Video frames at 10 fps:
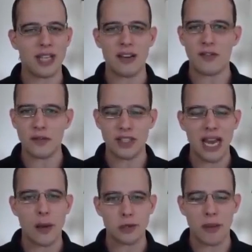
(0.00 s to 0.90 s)
10,
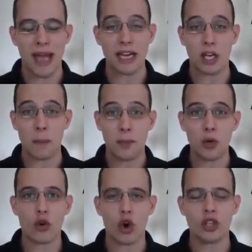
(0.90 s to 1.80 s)
15 hours behind a
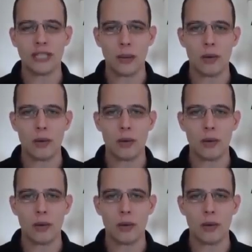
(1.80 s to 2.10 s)
computer all day.